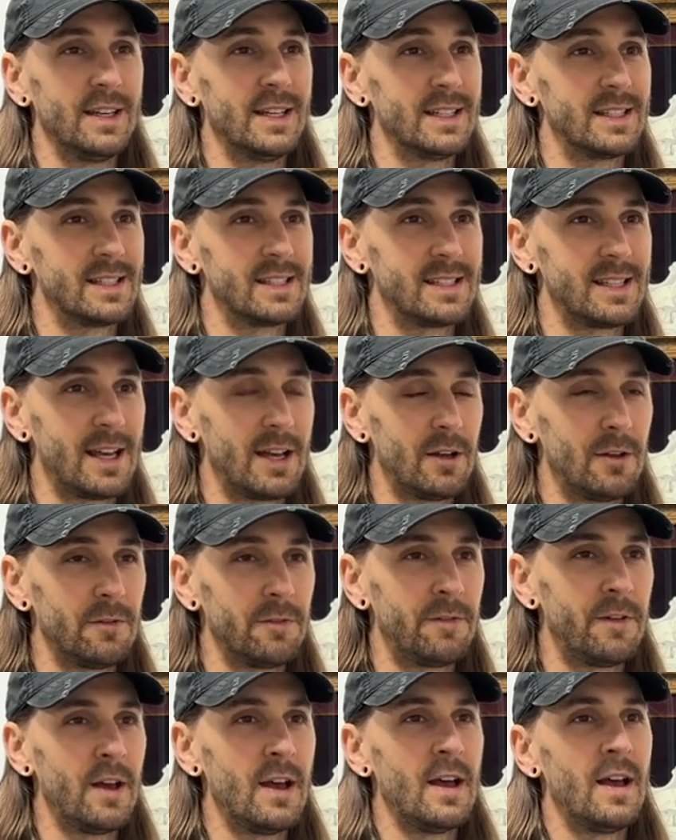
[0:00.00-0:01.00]

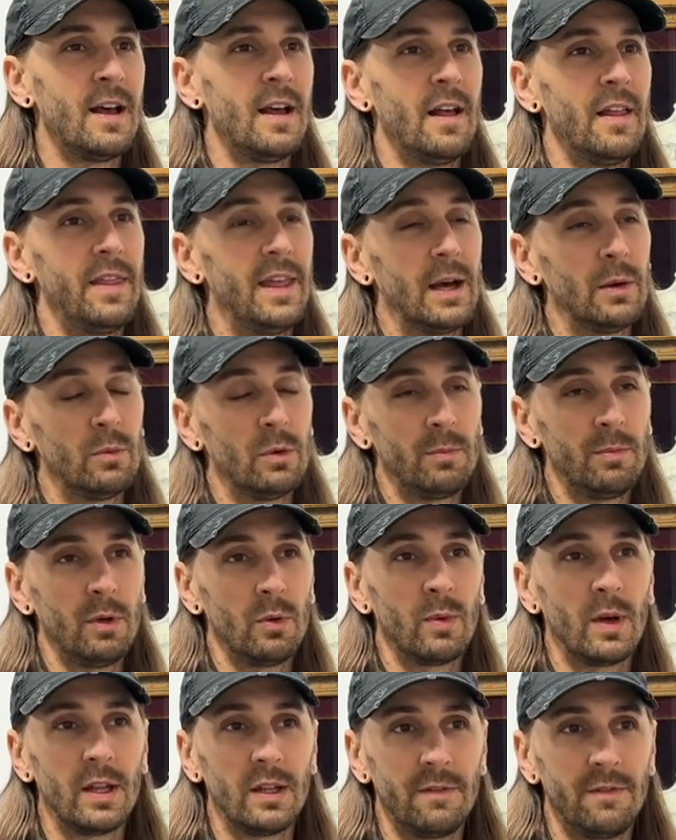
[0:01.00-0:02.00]
itself that would be
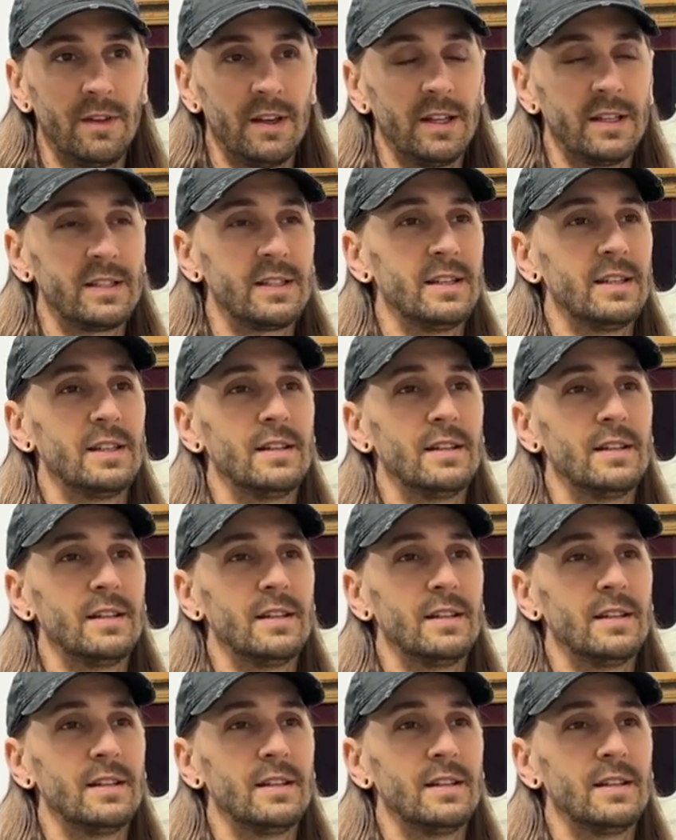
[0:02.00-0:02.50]
relevant